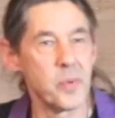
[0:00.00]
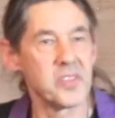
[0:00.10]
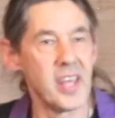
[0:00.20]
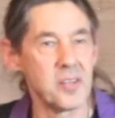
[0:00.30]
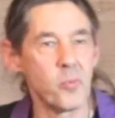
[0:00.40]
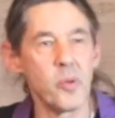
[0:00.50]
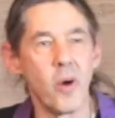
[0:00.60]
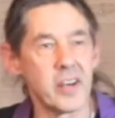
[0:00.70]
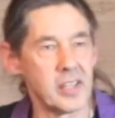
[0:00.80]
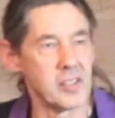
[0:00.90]
but then we
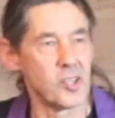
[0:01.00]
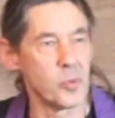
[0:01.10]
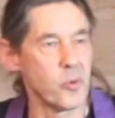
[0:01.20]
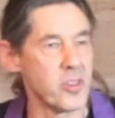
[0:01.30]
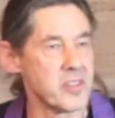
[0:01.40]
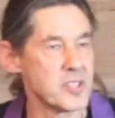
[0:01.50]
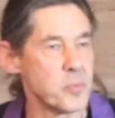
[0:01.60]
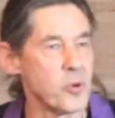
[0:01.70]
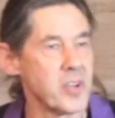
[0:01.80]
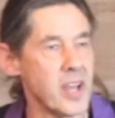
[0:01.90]
wandered a little more than the
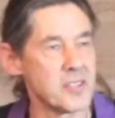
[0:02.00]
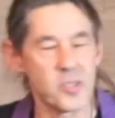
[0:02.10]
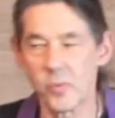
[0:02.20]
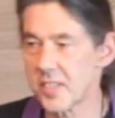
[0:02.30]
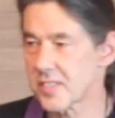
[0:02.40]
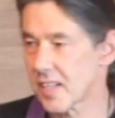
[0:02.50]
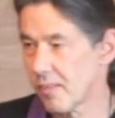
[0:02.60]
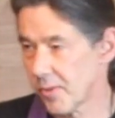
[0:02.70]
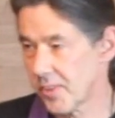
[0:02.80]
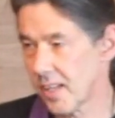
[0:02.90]
Spook House. And we
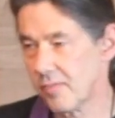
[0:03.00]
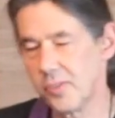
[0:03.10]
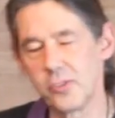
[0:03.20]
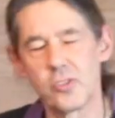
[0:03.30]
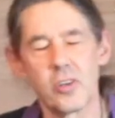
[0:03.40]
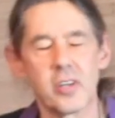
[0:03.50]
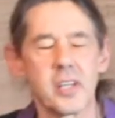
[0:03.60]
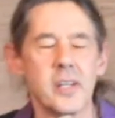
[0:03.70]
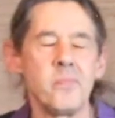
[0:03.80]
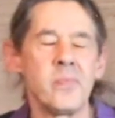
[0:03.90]
discovered that if you
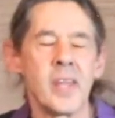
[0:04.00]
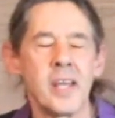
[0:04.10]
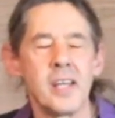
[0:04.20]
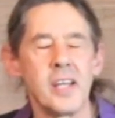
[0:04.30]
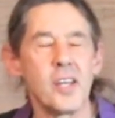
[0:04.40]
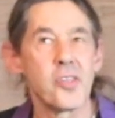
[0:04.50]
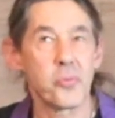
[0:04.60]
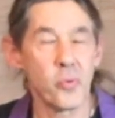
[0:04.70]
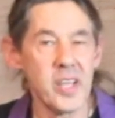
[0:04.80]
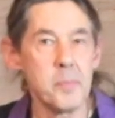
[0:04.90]
took
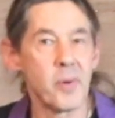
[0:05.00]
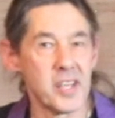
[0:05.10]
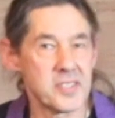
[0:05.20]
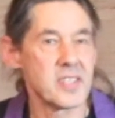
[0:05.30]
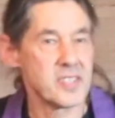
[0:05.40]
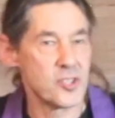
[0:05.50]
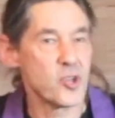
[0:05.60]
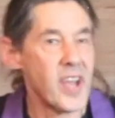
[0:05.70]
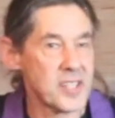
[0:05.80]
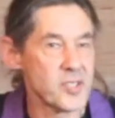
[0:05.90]
three buses and
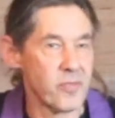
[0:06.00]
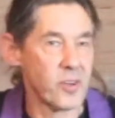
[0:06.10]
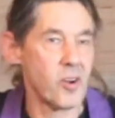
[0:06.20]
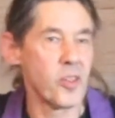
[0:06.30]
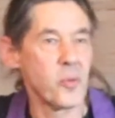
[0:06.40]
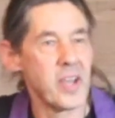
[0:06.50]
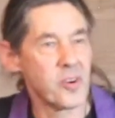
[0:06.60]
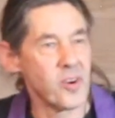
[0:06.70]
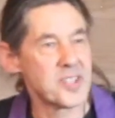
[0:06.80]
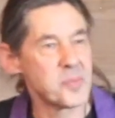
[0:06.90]
transferred all the way
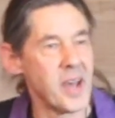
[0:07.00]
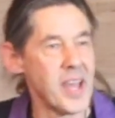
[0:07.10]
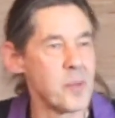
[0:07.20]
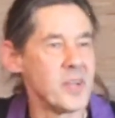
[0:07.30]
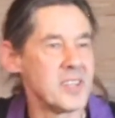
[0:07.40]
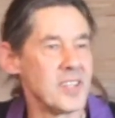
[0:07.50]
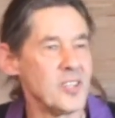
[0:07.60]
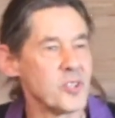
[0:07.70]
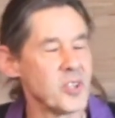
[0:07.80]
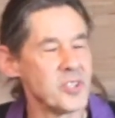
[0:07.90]
across Miami that
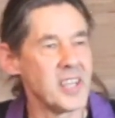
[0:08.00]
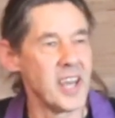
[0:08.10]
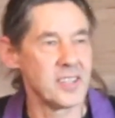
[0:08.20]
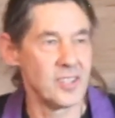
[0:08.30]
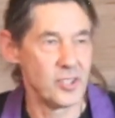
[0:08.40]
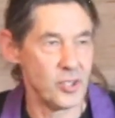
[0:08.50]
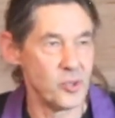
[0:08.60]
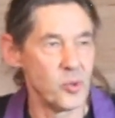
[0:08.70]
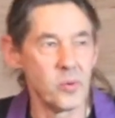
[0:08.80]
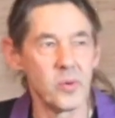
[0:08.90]
you could get
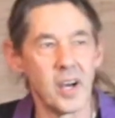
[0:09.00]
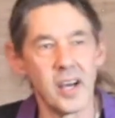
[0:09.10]
to